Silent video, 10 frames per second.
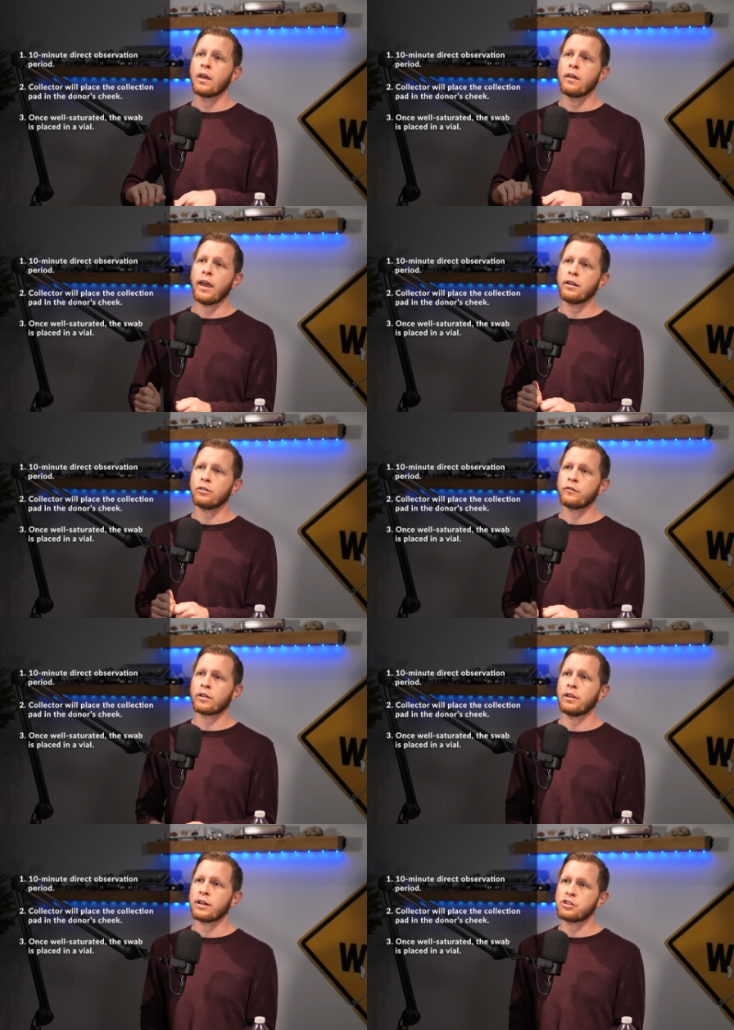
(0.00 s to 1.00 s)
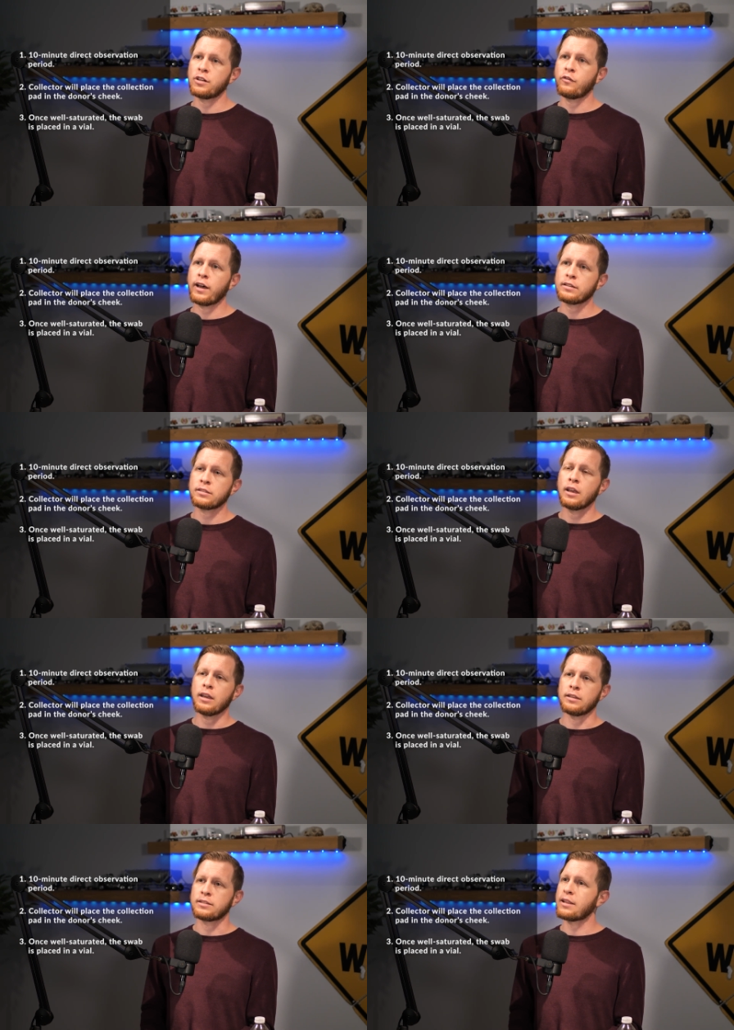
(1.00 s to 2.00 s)
handle of the collection device
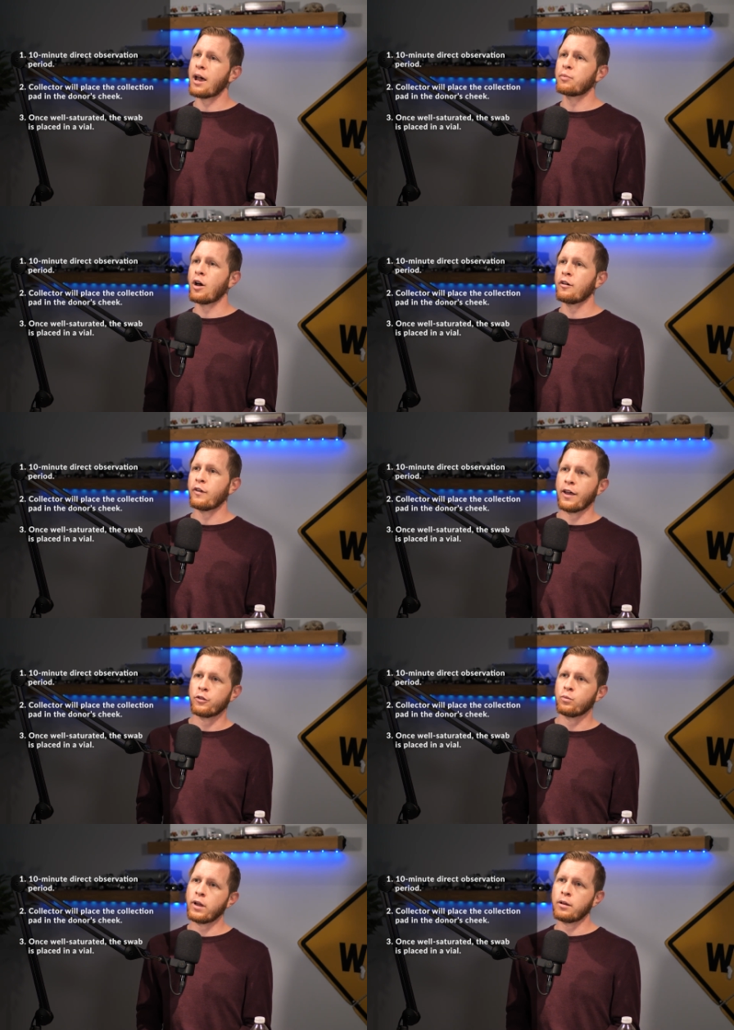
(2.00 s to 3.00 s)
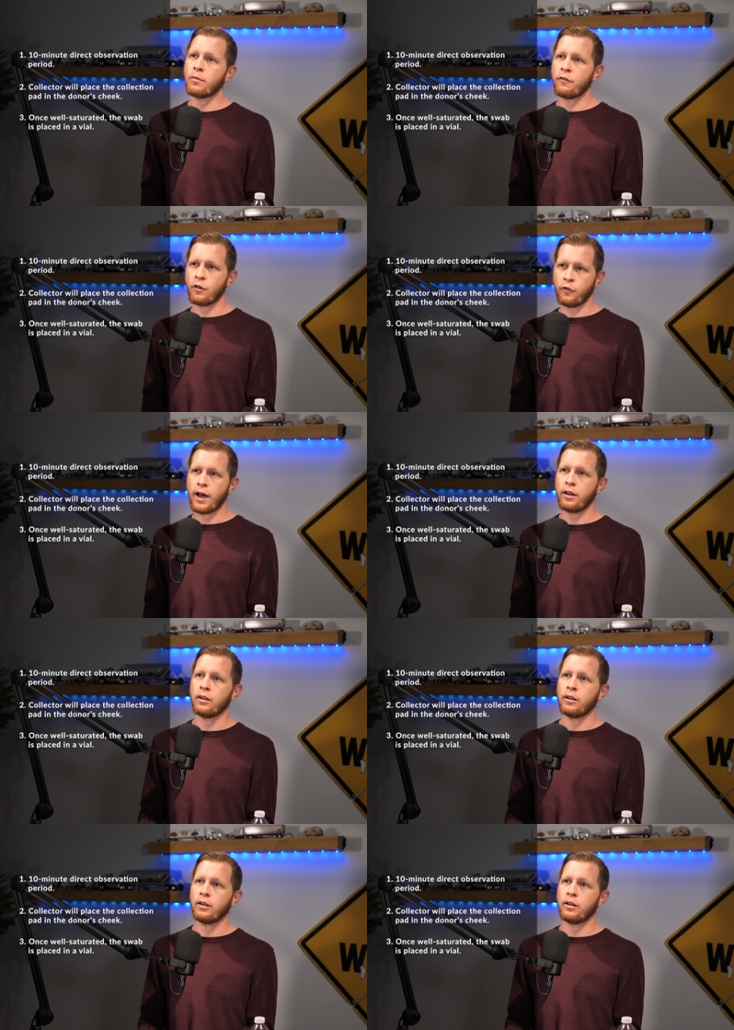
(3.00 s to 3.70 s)
is snapped off at the rim of the vial,